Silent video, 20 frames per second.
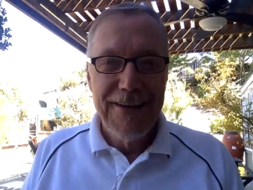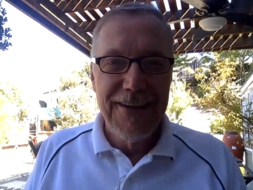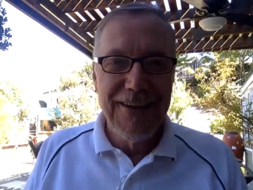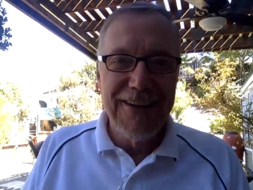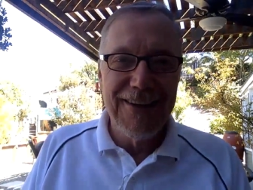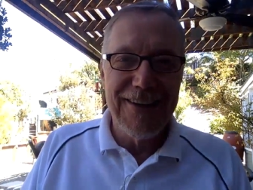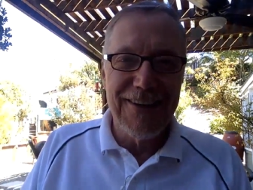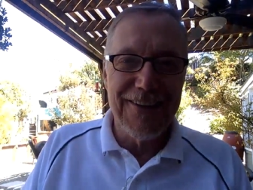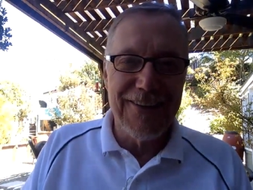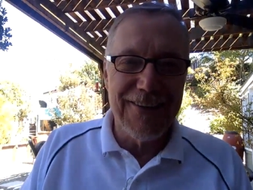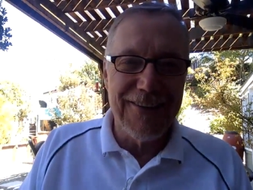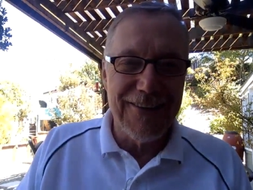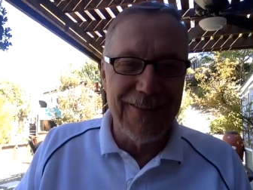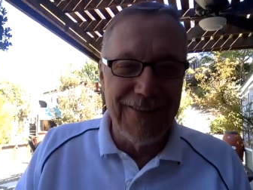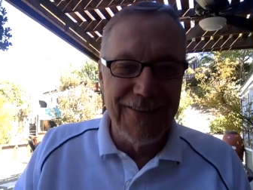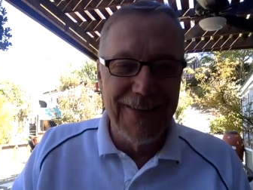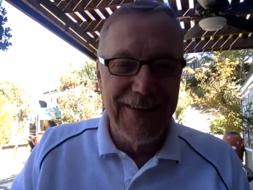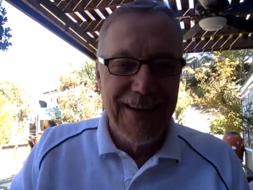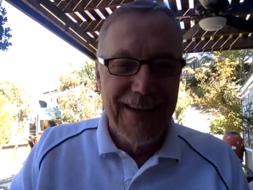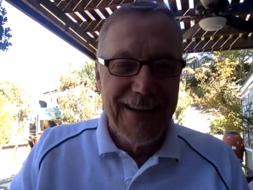You
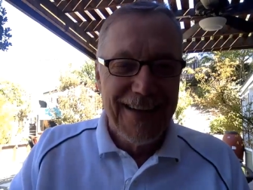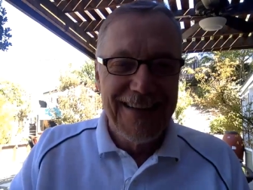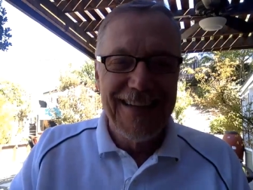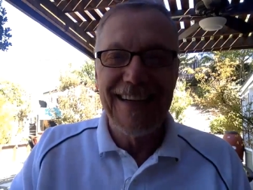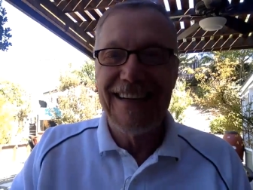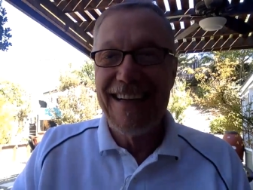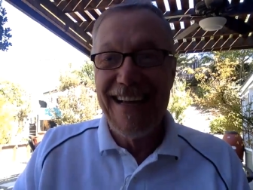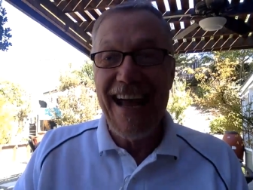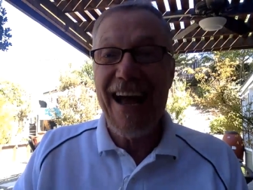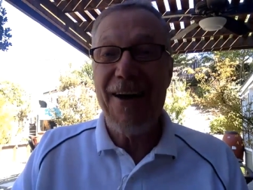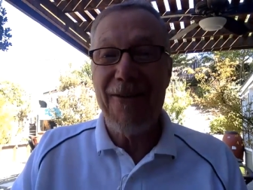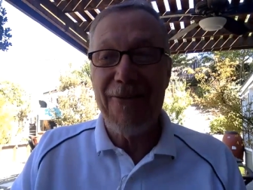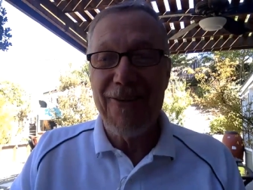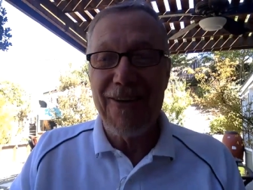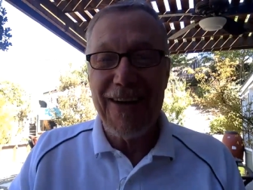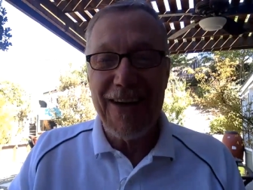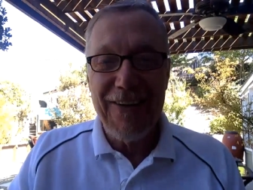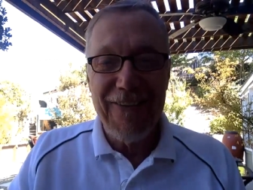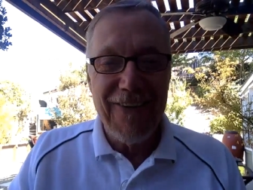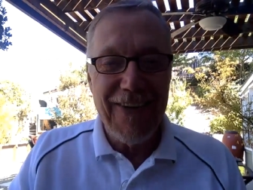know, to get
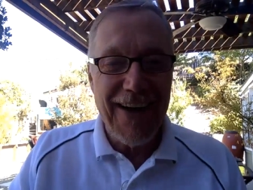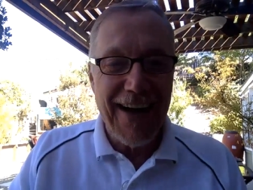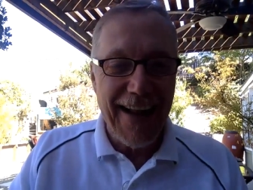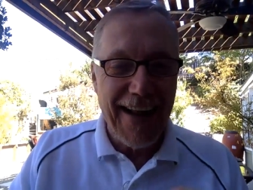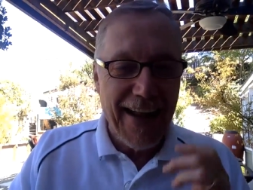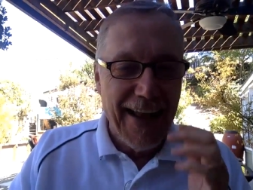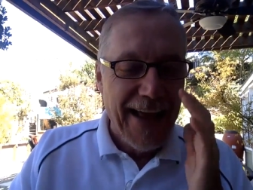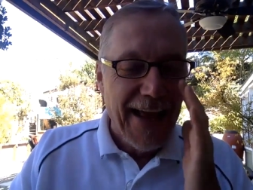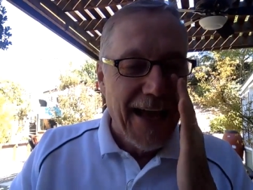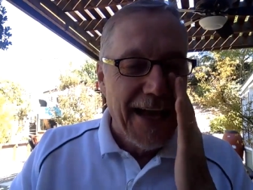what I want.